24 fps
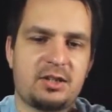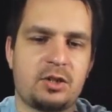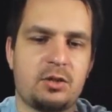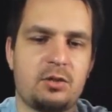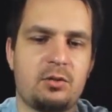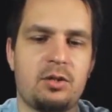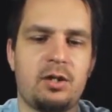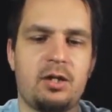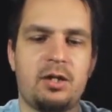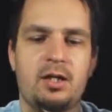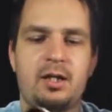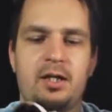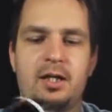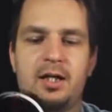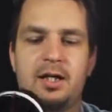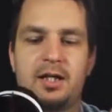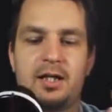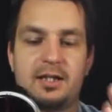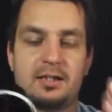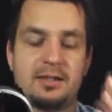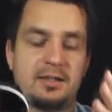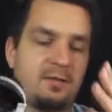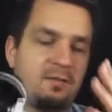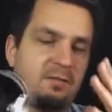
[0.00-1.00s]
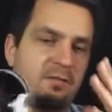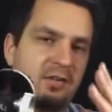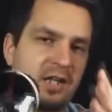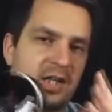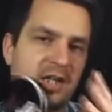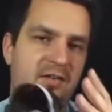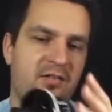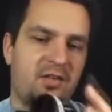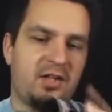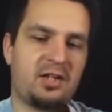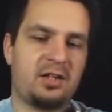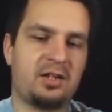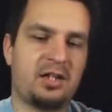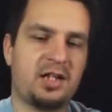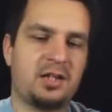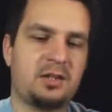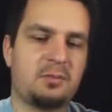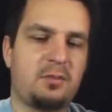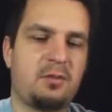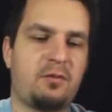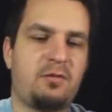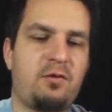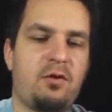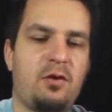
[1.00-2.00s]
So it has a very
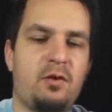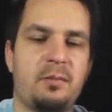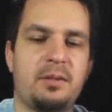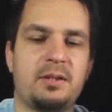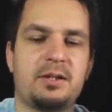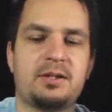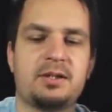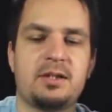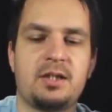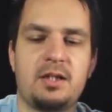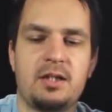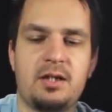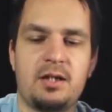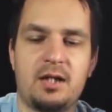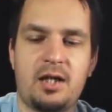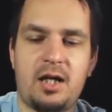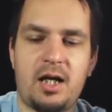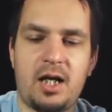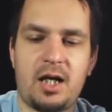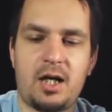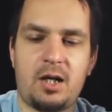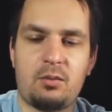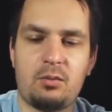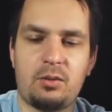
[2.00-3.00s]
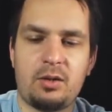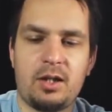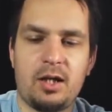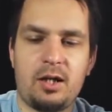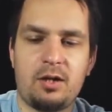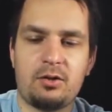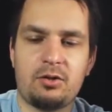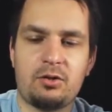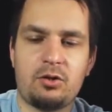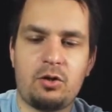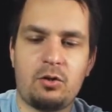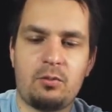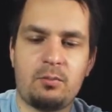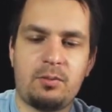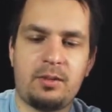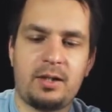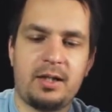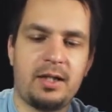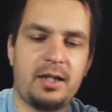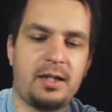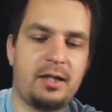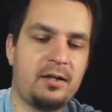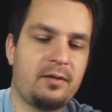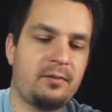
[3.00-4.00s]
nice performance, and without no
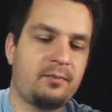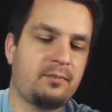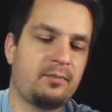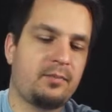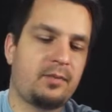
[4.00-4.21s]
play,